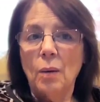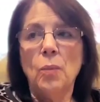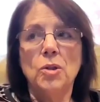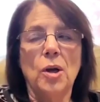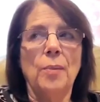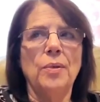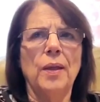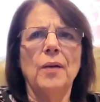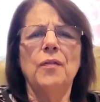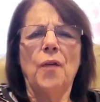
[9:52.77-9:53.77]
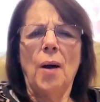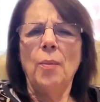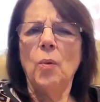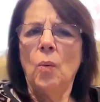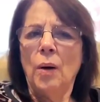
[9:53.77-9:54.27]
which I would think
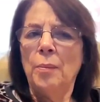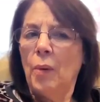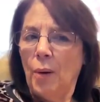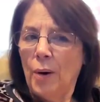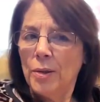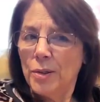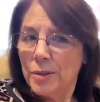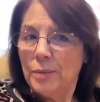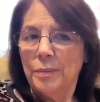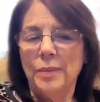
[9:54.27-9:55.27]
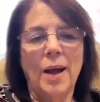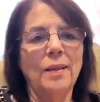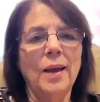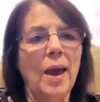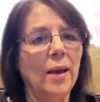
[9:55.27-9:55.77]
Fiber One bars,
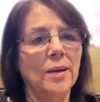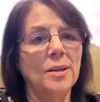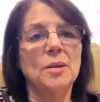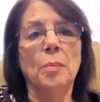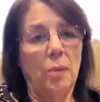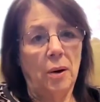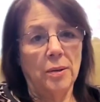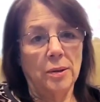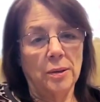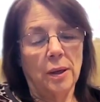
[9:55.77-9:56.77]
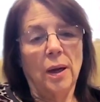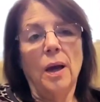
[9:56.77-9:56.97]
not the cakes, the bars,